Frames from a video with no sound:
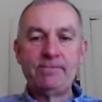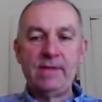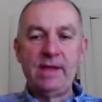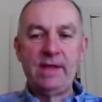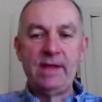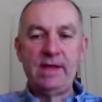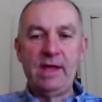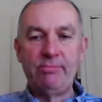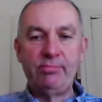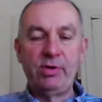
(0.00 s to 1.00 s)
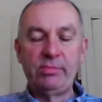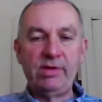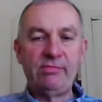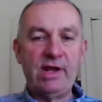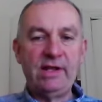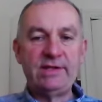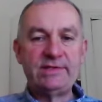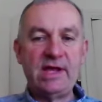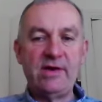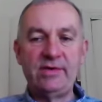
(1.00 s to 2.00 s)
and probably rightly
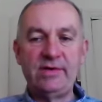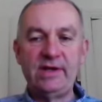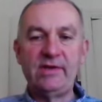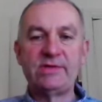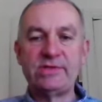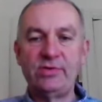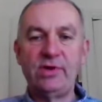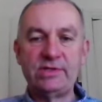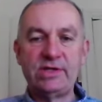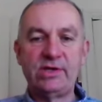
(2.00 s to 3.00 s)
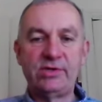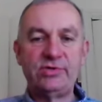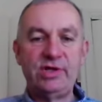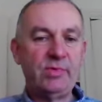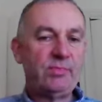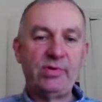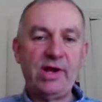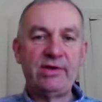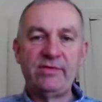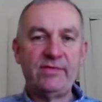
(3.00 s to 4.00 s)
so. And, you know, as a country, we're
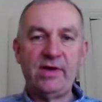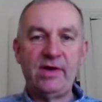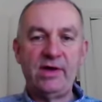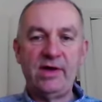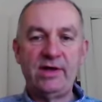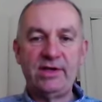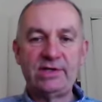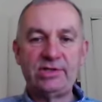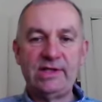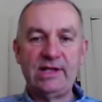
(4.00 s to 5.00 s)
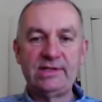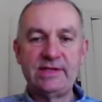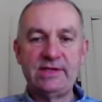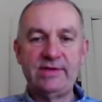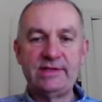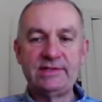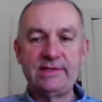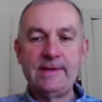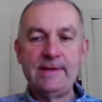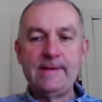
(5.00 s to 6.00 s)
proud of our National Health Service.
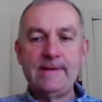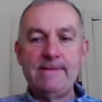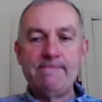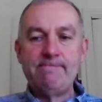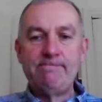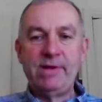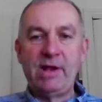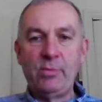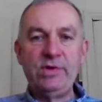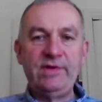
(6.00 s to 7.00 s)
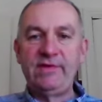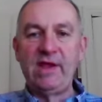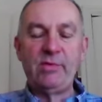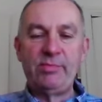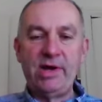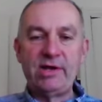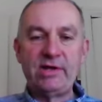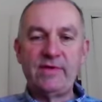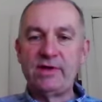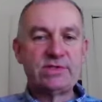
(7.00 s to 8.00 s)
But I wouldn't say we're proud of
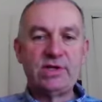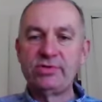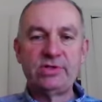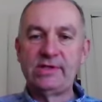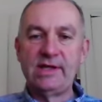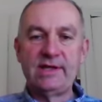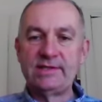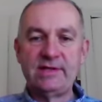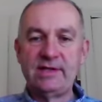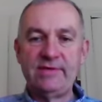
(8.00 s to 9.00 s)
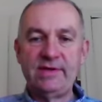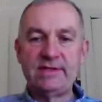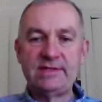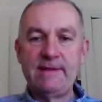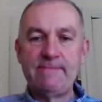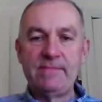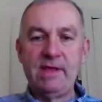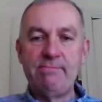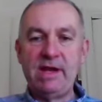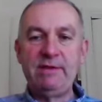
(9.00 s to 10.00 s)
our social care service.
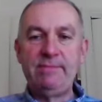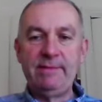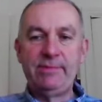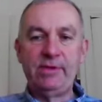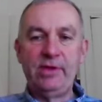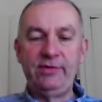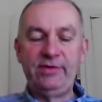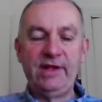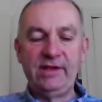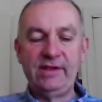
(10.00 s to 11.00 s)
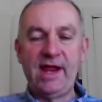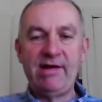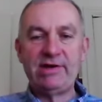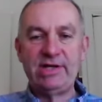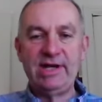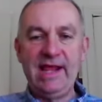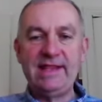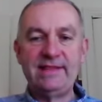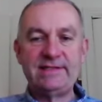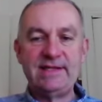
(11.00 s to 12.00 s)
And many people, until they're actually
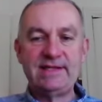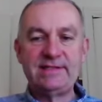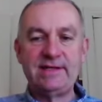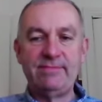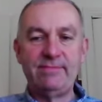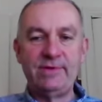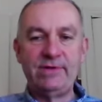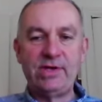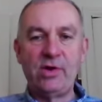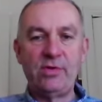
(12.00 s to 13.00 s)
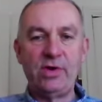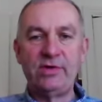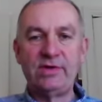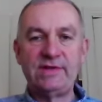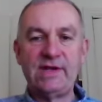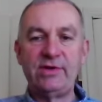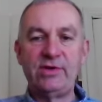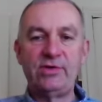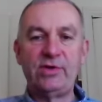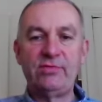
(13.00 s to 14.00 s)
in the system, don't understand or
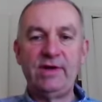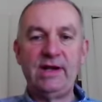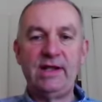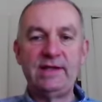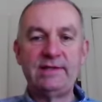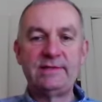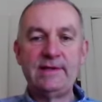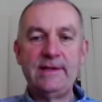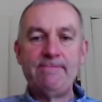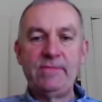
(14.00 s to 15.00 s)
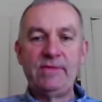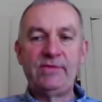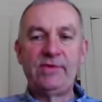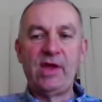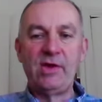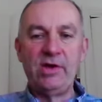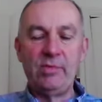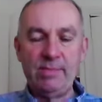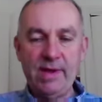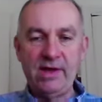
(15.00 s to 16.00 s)
don't realise. And so, you know, we
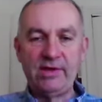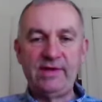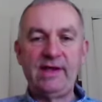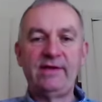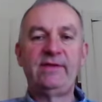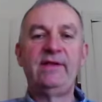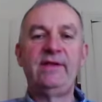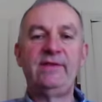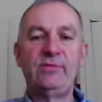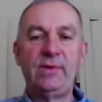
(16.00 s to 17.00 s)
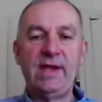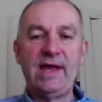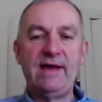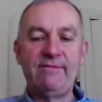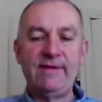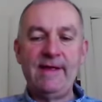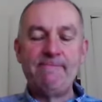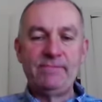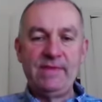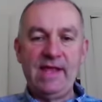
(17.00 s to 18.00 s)
pay our taxes, we have
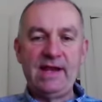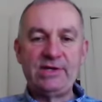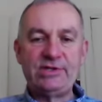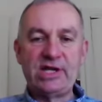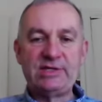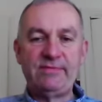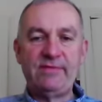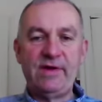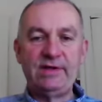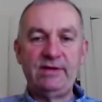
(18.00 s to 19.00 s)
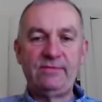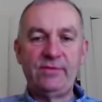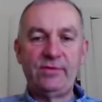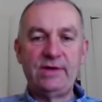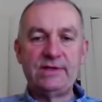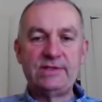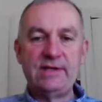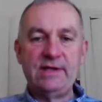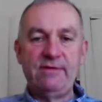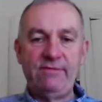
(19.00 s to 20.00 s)
the NHS provided for us
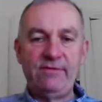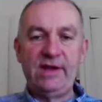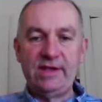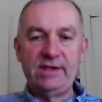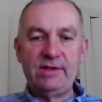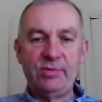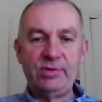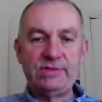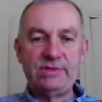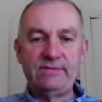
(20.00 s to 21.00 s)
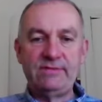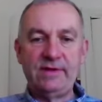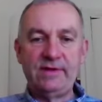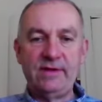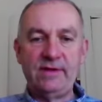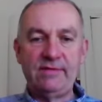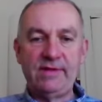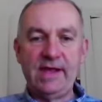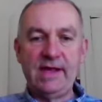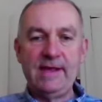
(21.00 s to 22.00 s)
free at the point of
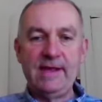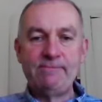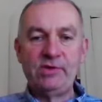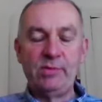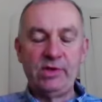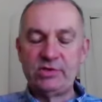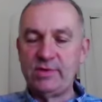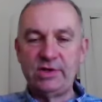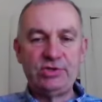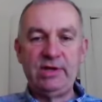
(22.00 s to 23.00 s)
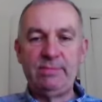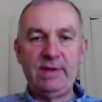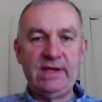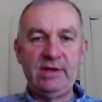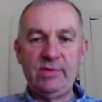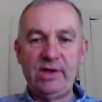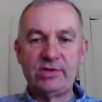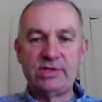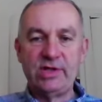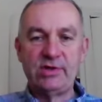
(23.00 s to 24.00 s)
care. So we go to our GP, we go
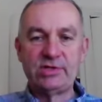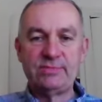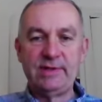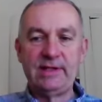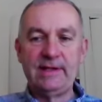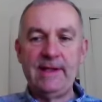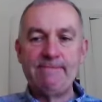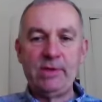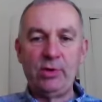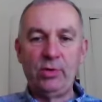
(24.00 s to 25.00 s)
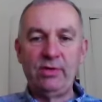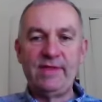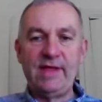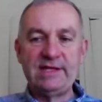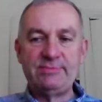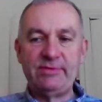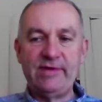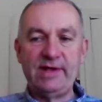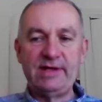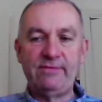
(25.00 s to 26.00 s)
to the hospital, and all of that is
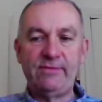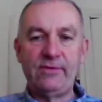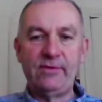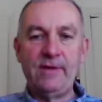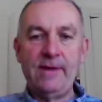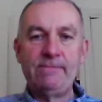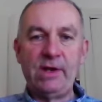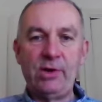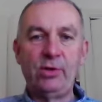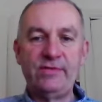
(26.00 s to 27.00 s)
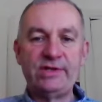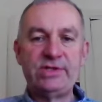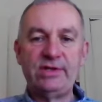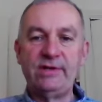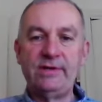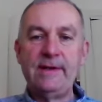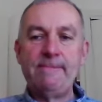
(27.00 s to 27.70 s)
provided for. Then all of a sudden,